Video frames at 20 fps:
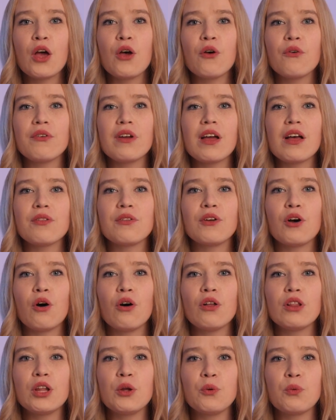We are the
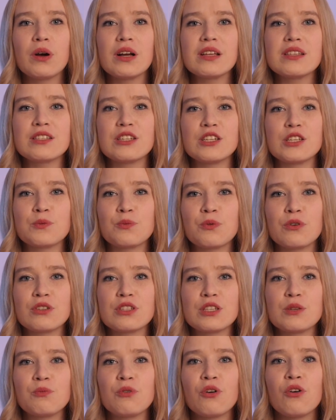only ones
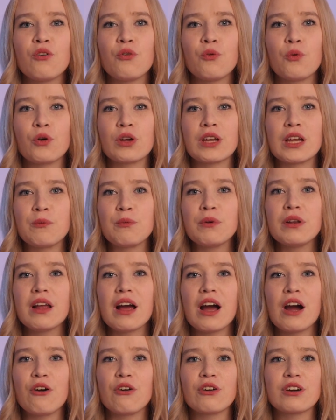responsible for keeping
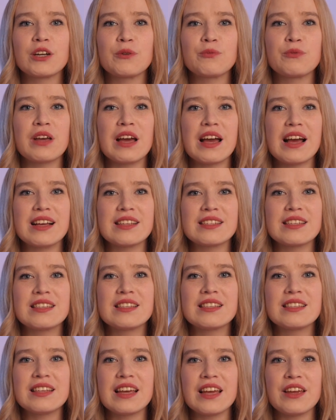our crypto
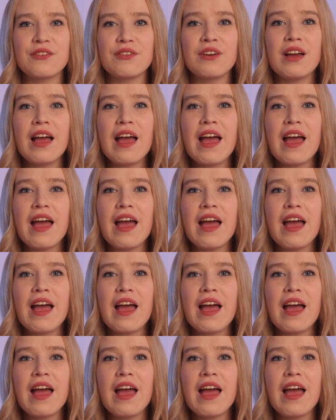assets safe,